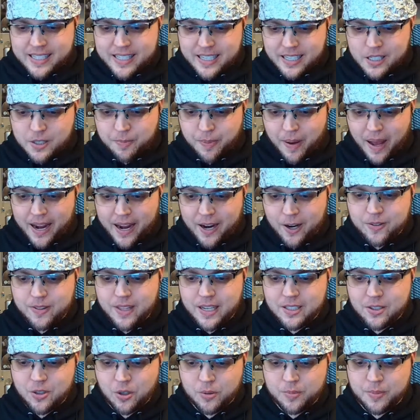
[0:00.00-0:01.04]
is expired.
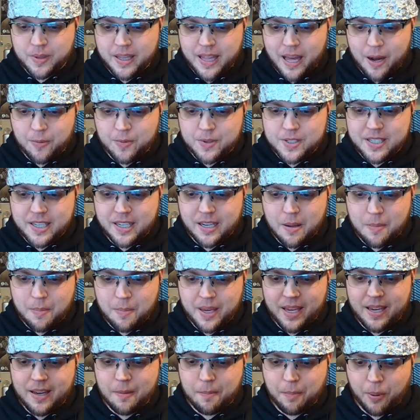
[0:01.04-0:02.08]
They told me that was going to
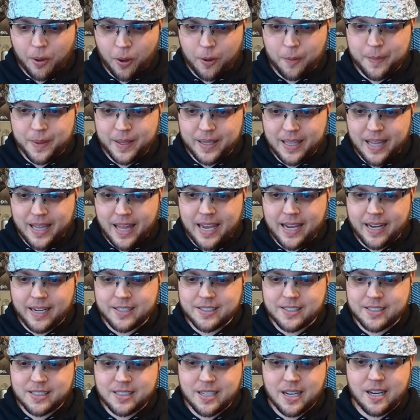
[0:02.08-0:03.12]
be a permalink.
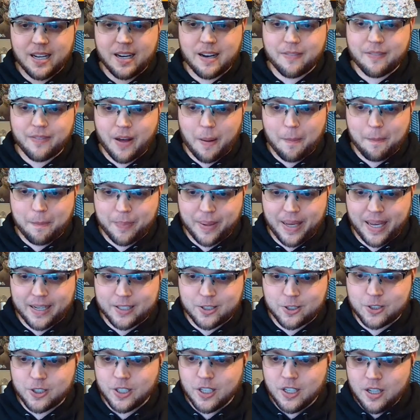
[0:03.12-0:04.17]
Son of a
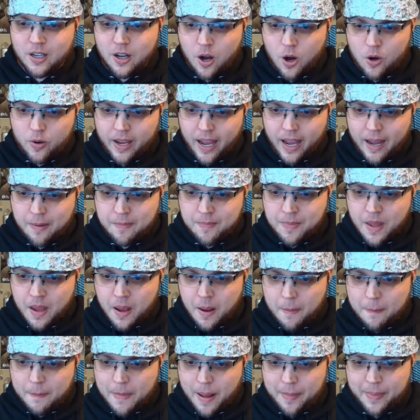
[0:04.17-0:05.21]
bitch. Okay.
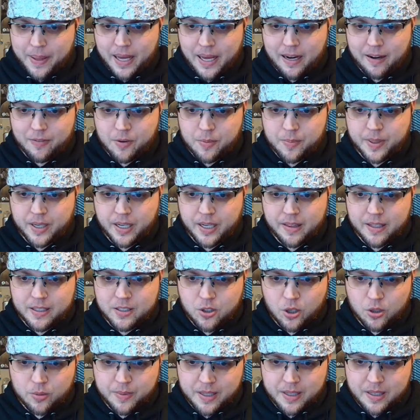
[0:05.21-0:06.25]
My bad, everybody. They
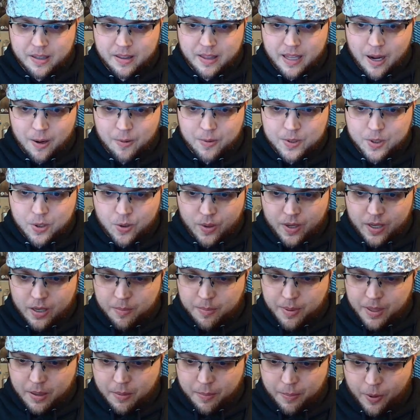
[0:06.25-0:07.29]
told me that was going to
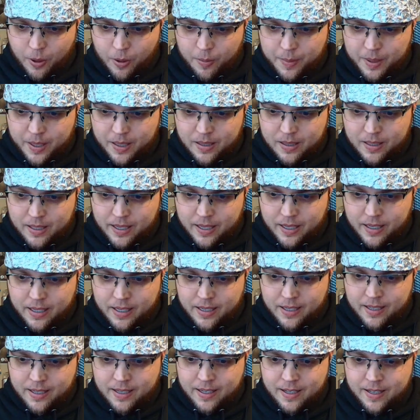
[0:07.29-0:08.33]
be a permanent
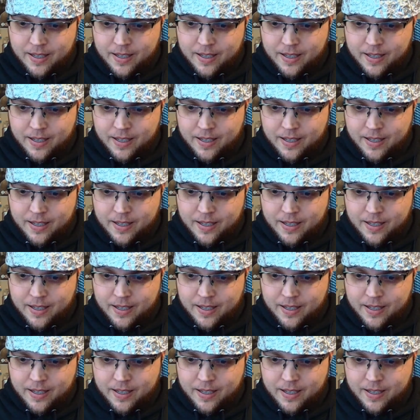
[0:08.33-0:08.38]
link